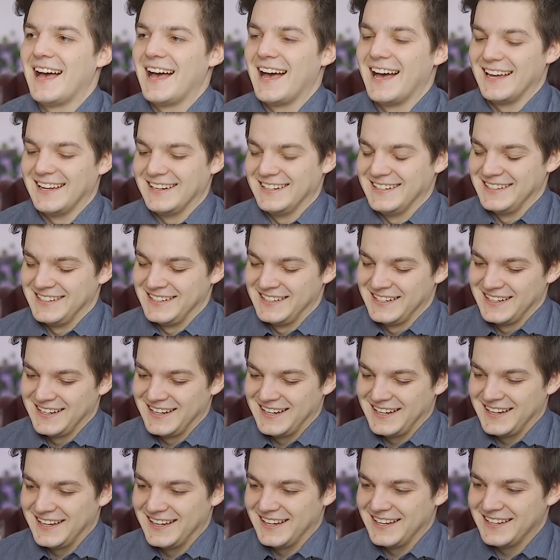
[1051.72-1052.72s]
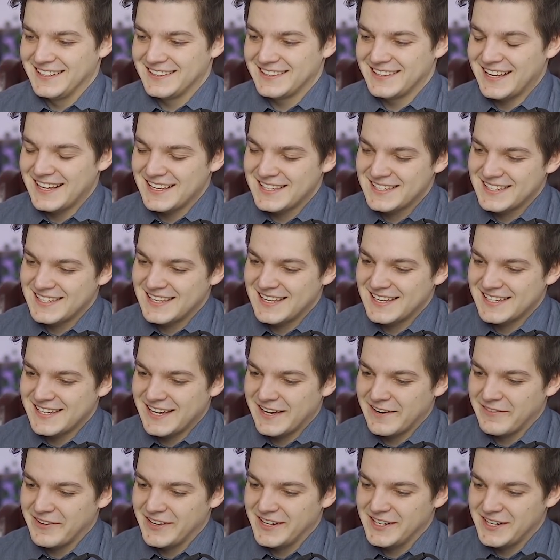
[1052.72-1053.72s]
And that's
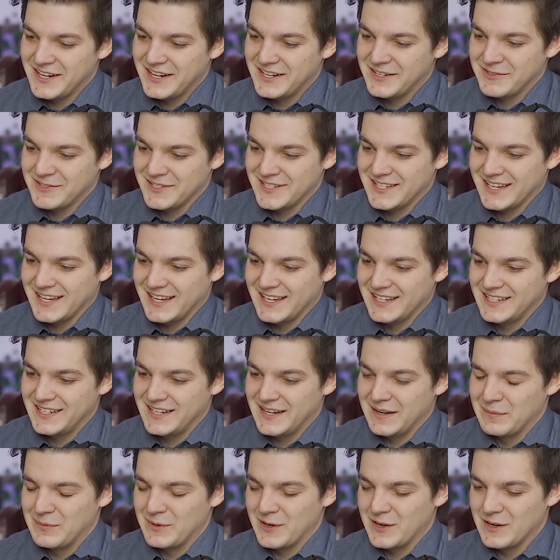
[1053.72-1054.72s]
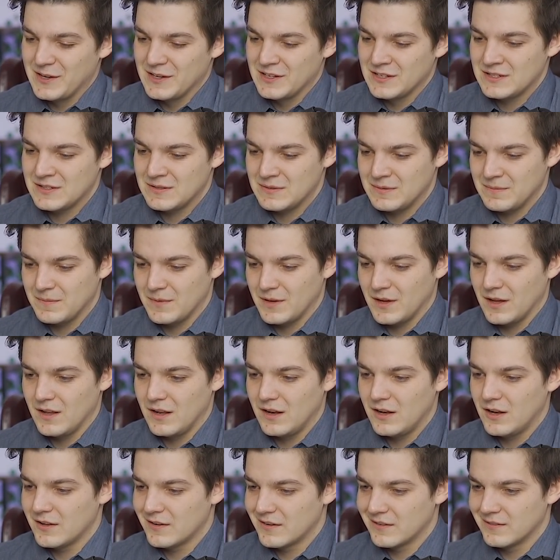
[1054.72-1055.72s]
kind of an interesting idea, because
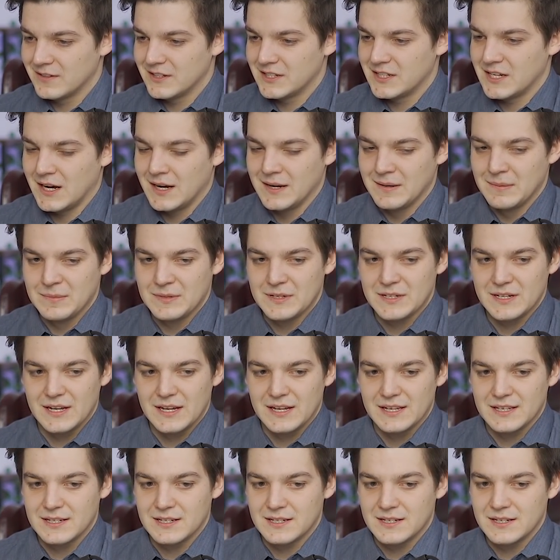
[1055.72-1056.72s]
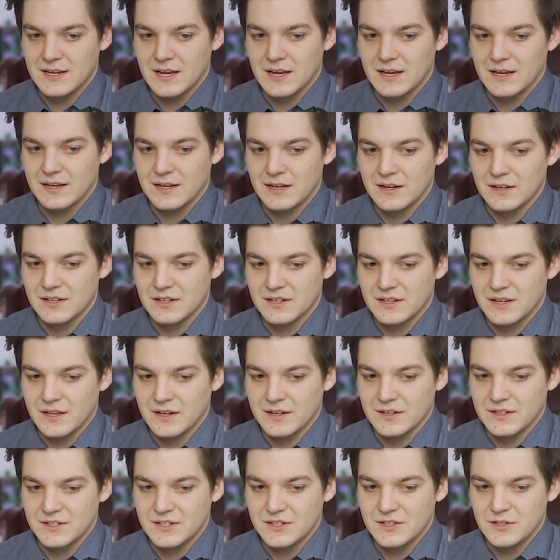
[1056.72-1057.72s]
a lot of the times it's kind
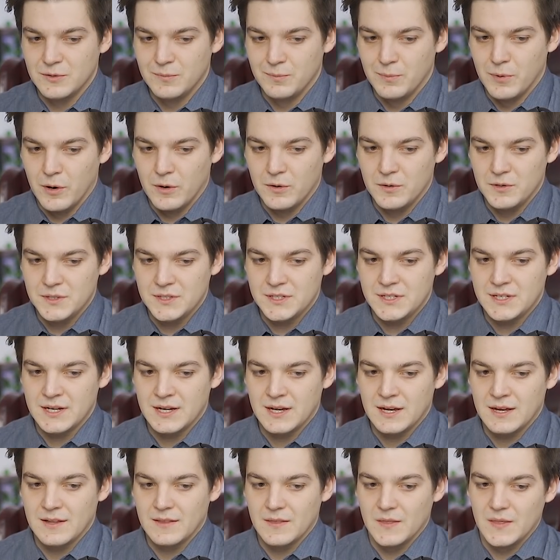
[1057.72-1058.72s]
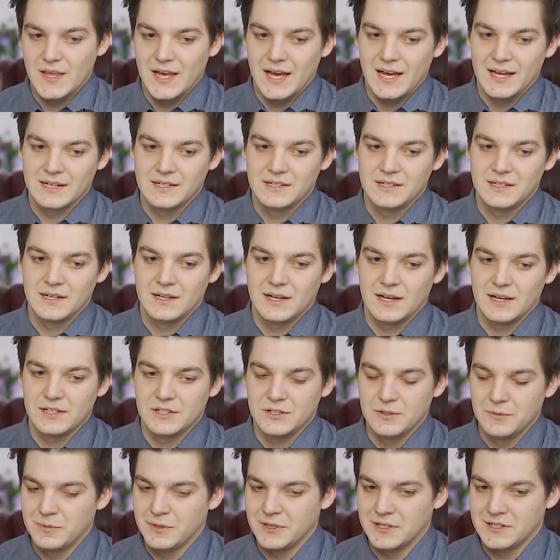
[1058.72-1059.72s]
of supposed that a
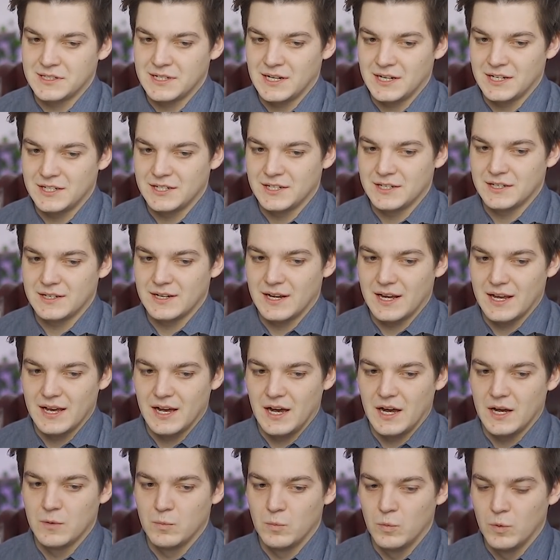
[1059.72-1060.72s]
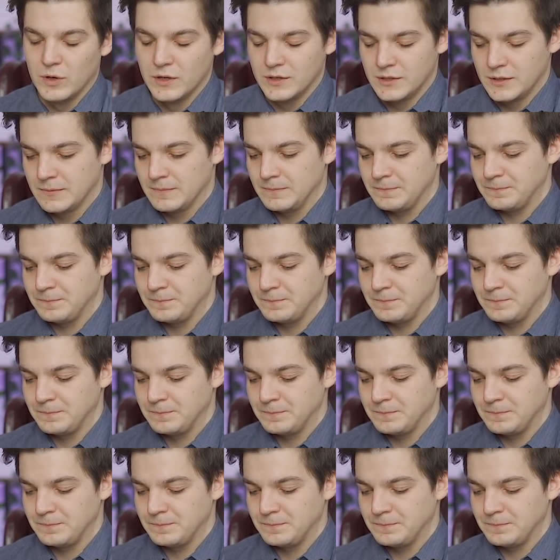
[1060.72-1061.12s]
super intelligent AI would